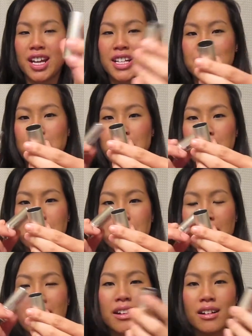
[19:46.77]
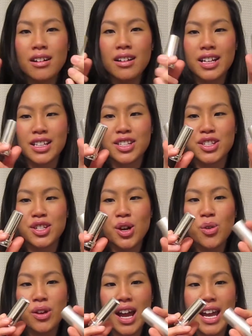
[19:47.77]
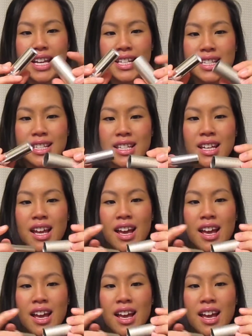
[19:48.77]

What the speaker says: It's metal, it's so nice,